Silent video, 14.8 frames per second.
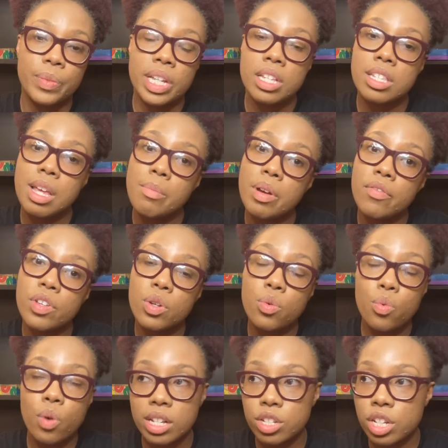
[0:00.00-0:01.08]
Some of you
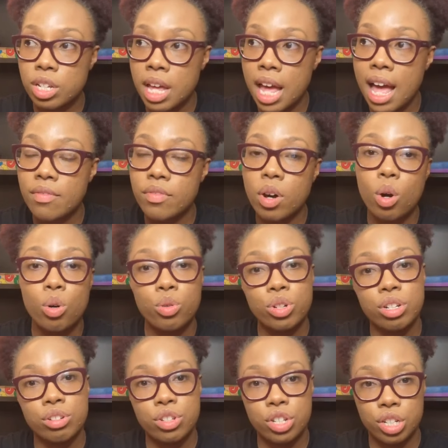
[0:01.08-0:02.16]
watching have
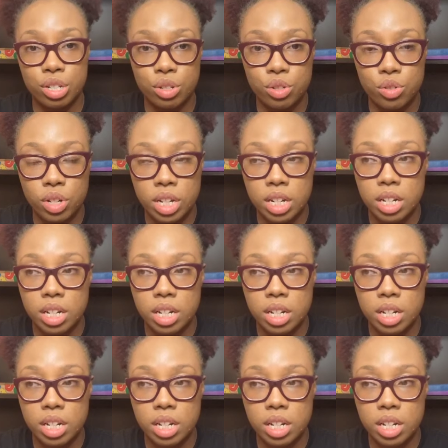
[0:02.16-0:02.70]
older children.